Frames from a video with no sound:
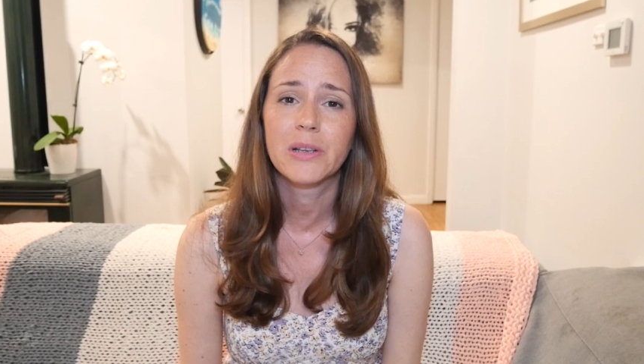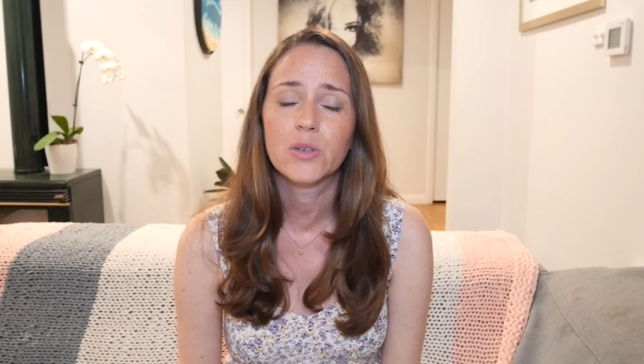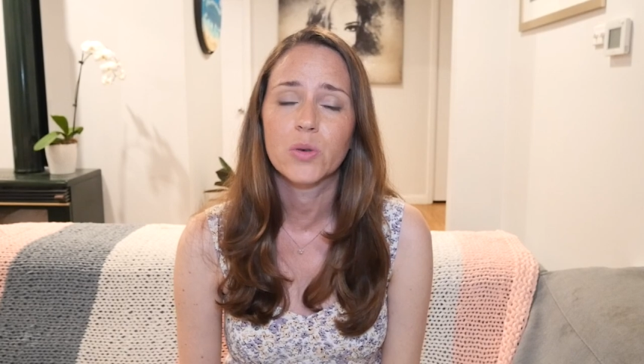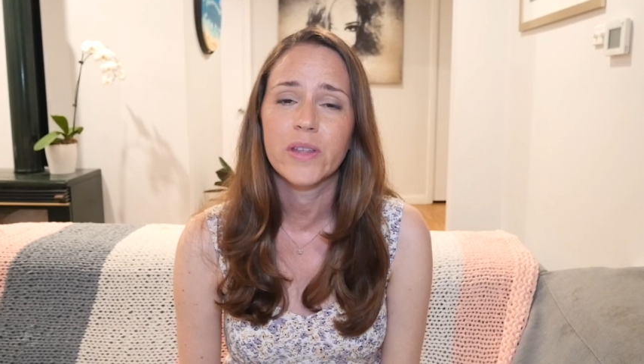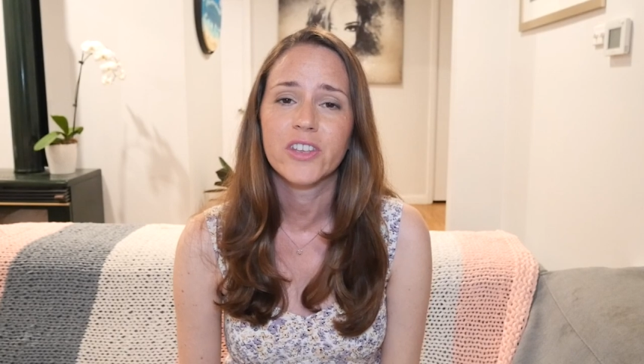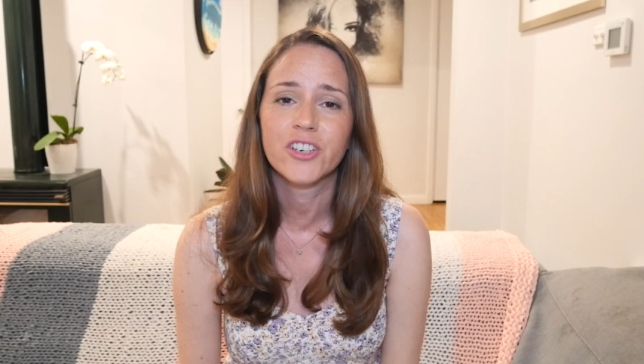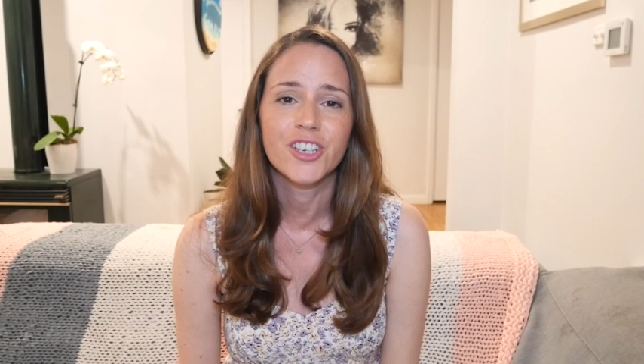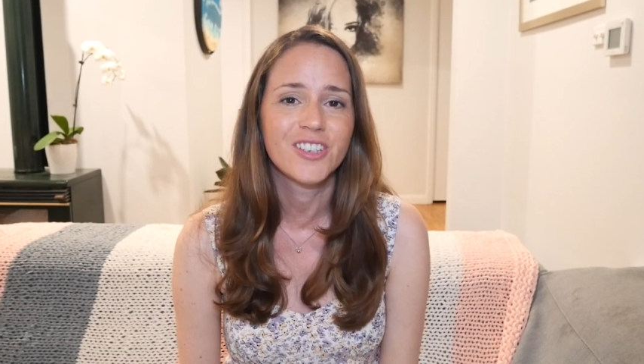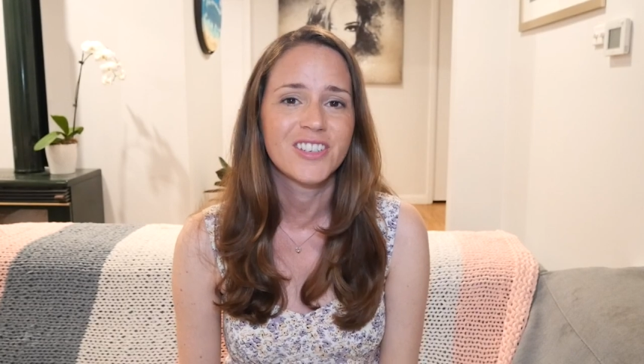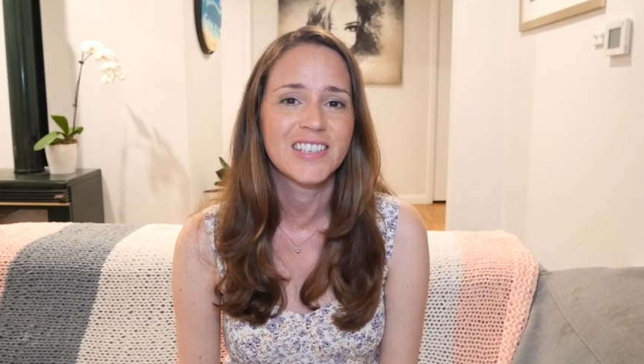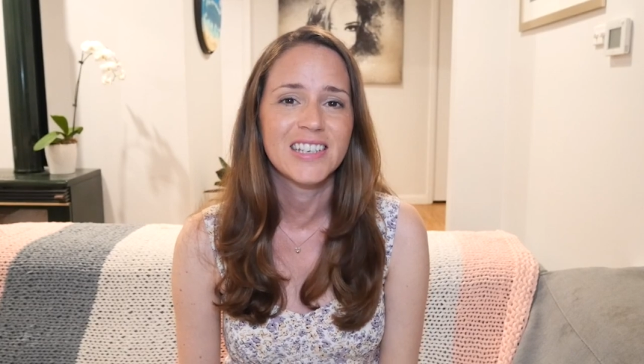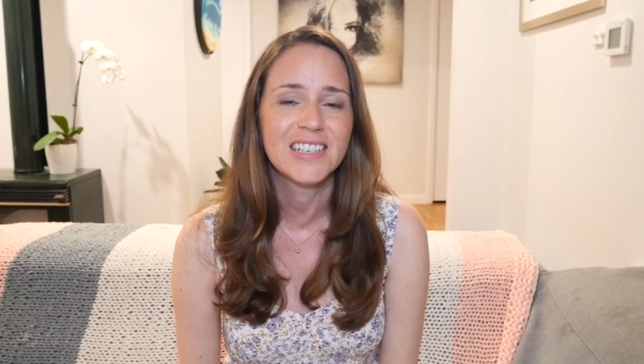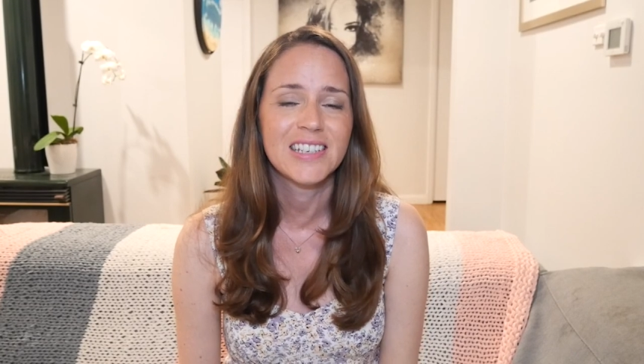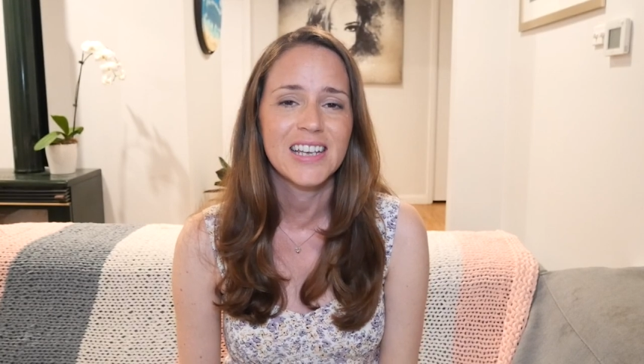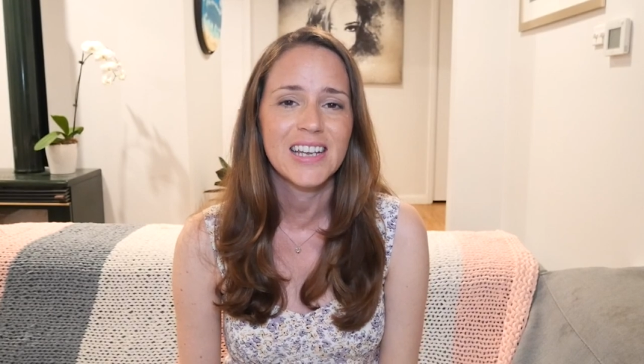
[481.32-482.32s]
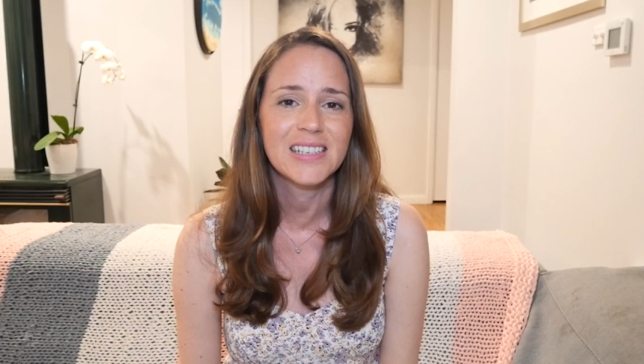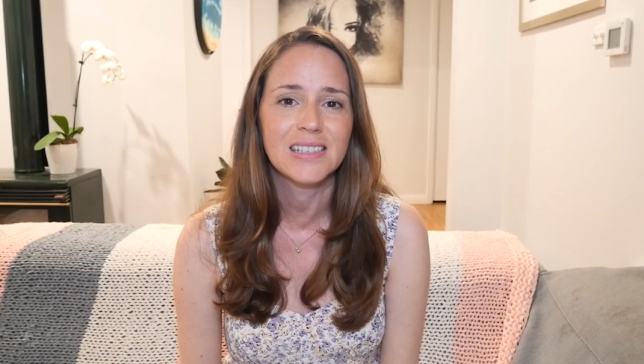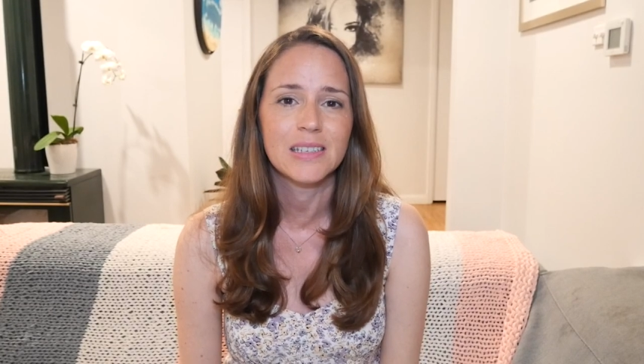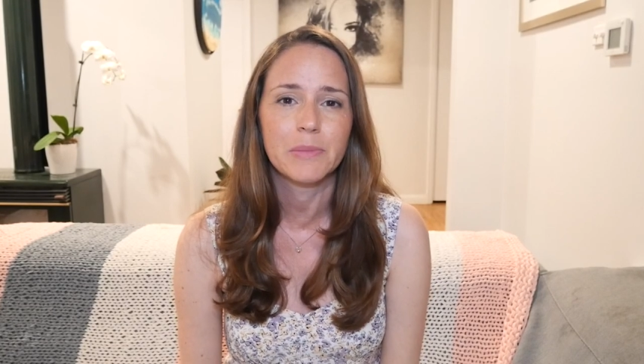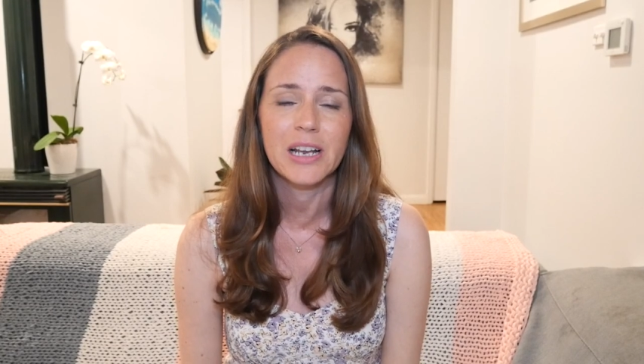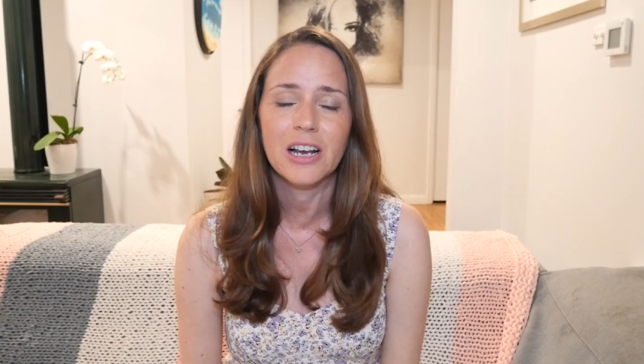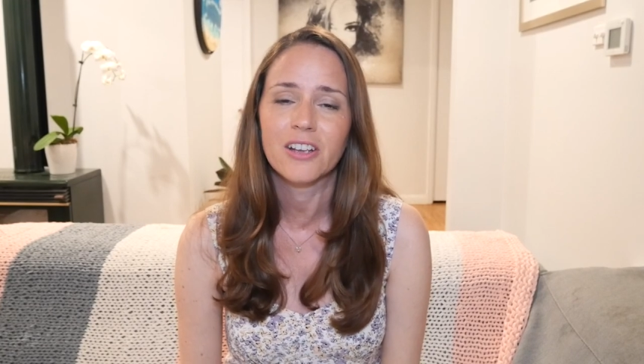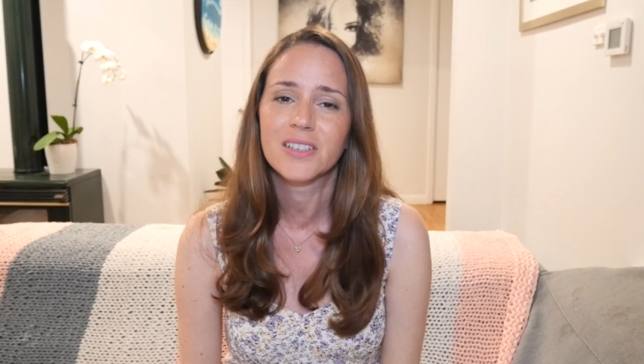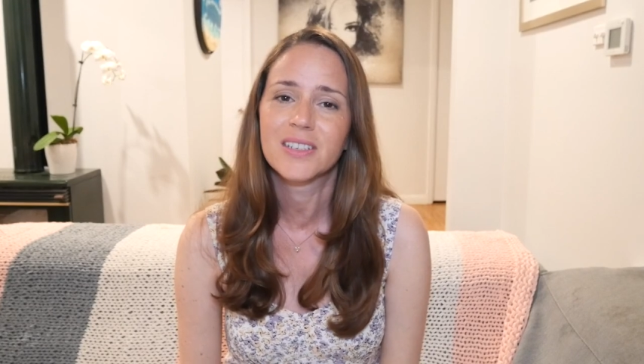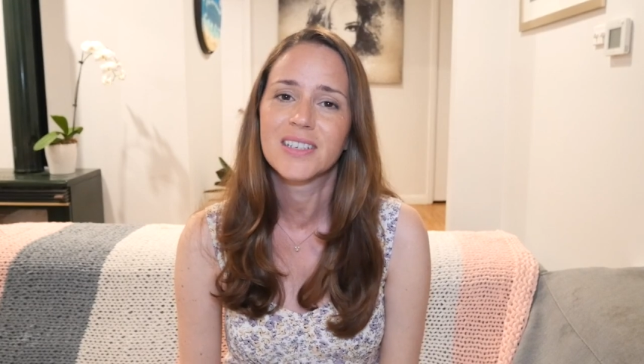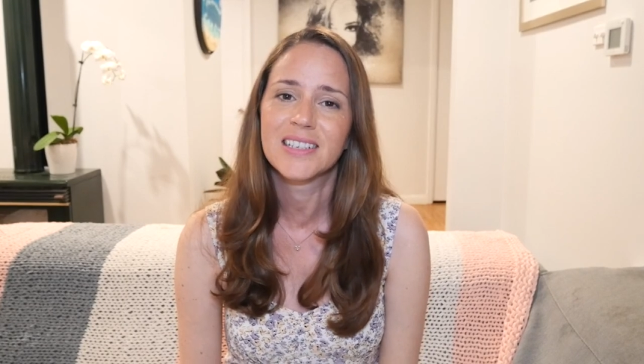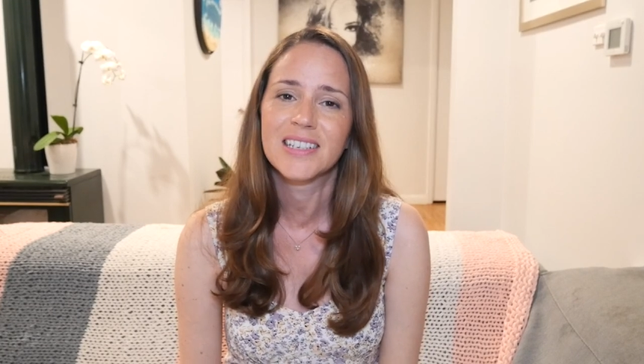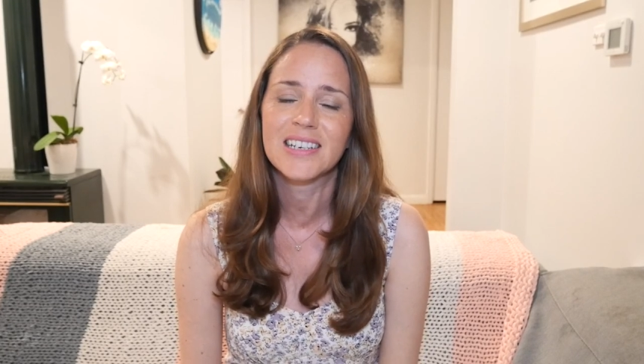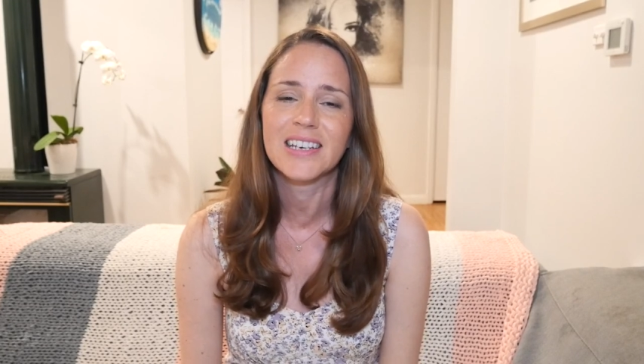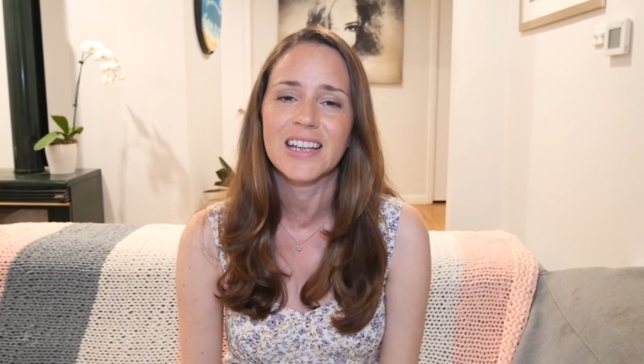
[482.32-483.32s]
between the two cities, it's a bit close to
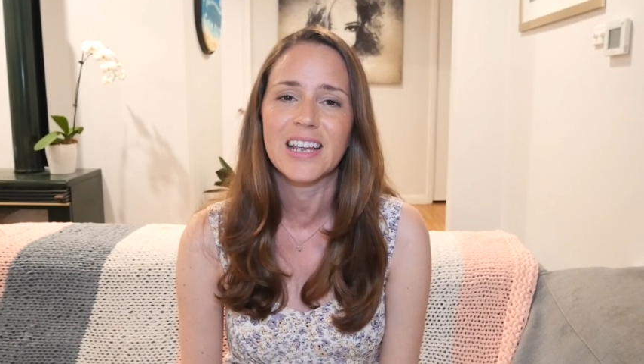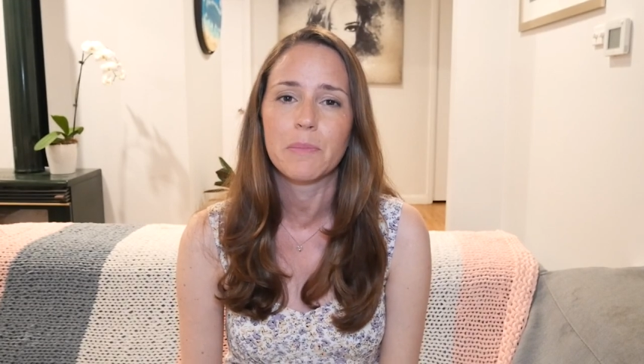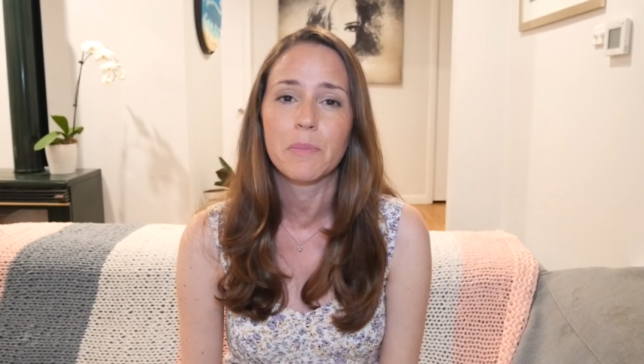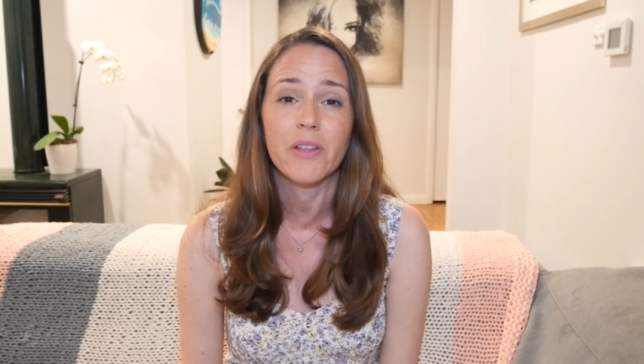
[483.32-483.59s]
Sydney,